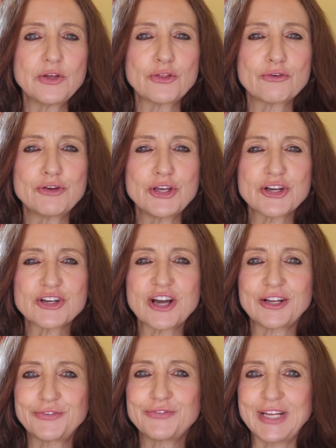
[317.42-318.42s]
through your
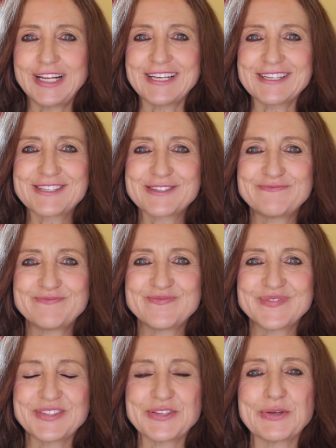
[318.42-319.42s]
gut feelings.
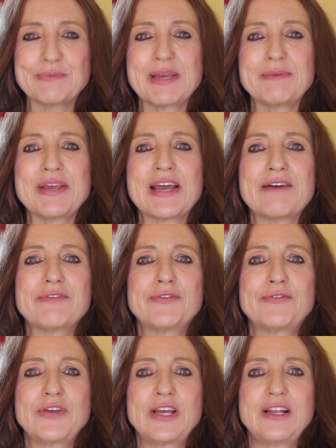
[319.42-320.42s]
So you maybe have a
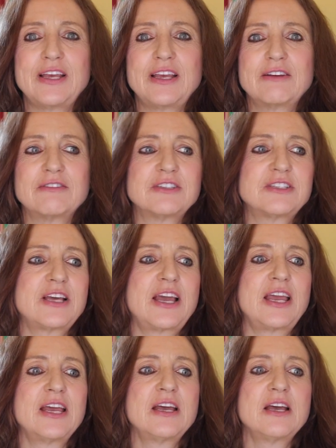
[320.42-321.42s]
feeling or
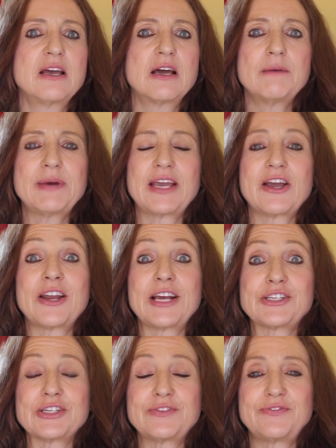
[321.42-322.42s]
say, oh my God,
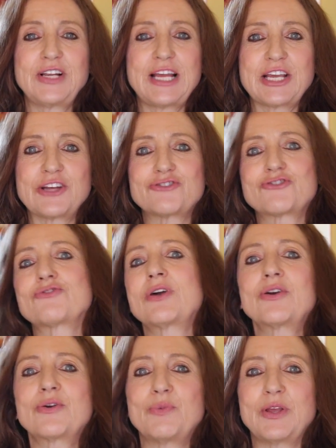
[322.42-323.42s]
I just feel like a
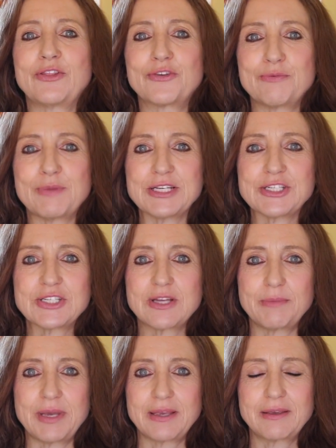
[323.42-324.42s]
truck went through my
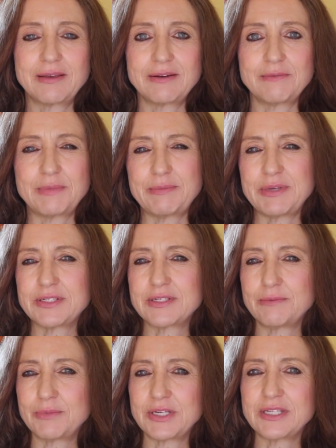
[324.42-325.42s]
stomach. Maybe
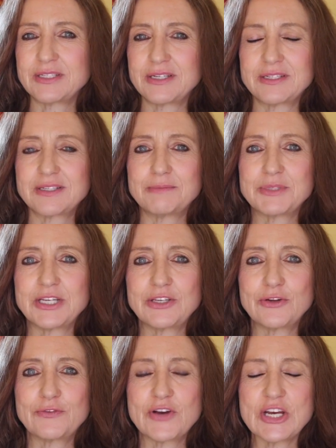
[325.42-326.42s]
somebody said something
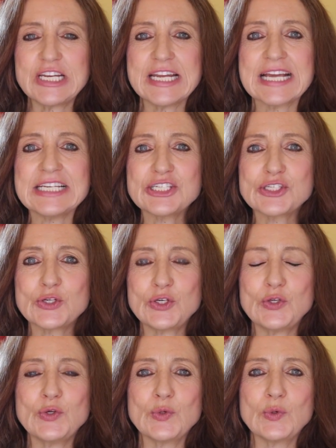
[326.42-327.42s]
not very nice to
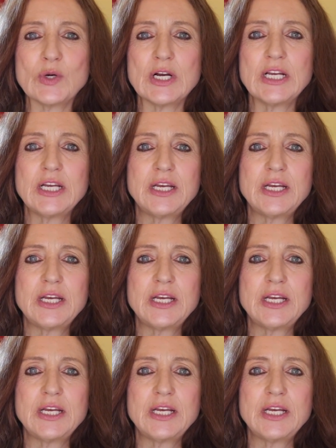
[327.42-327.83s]
you, or